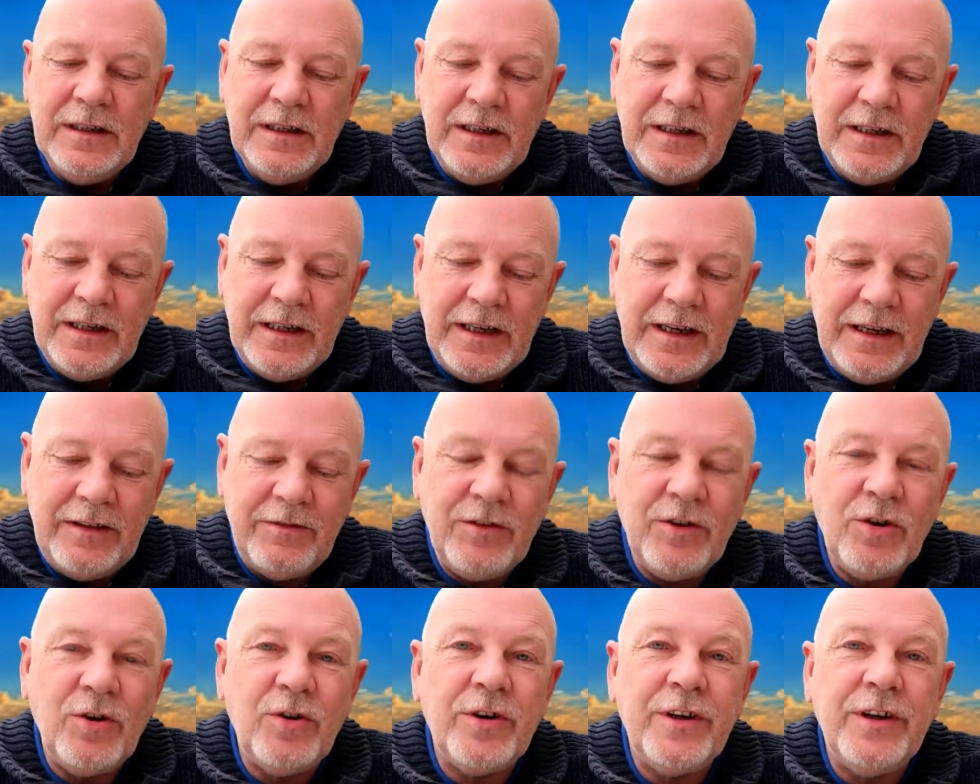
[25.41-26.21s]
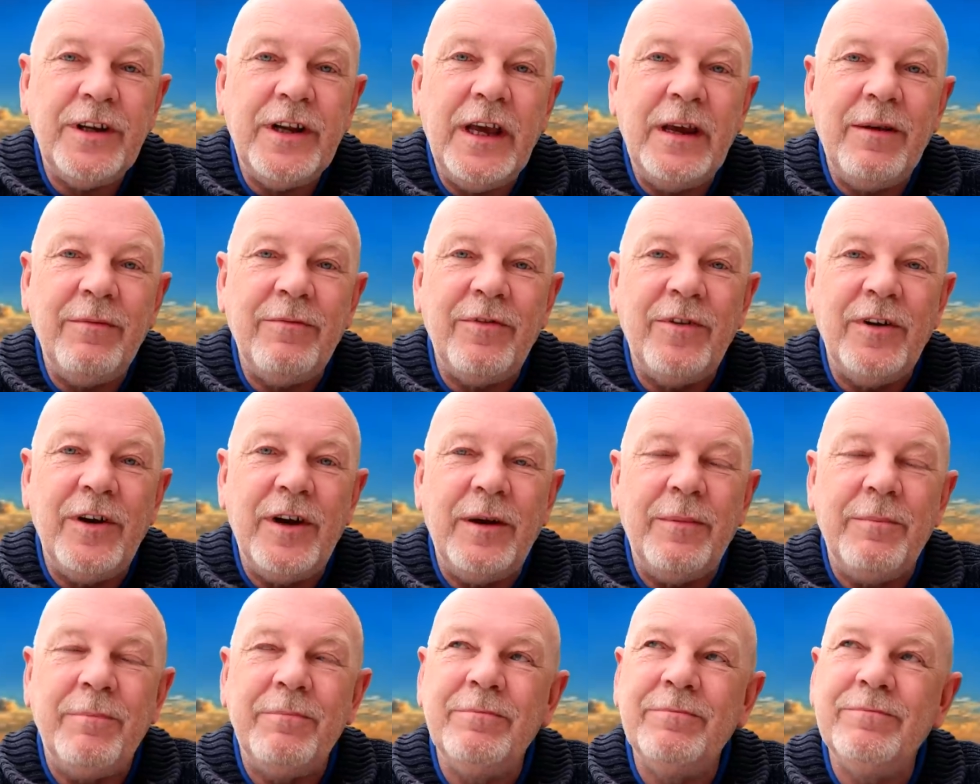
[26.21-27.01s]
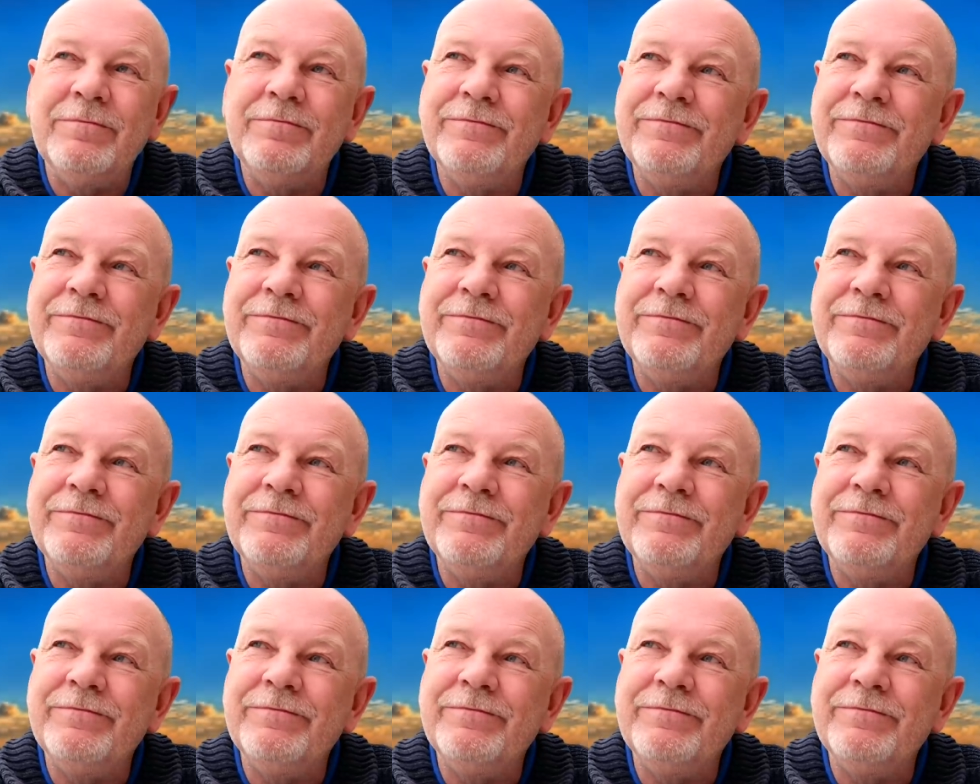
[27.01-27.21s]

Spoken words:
and I haven't got a name for him.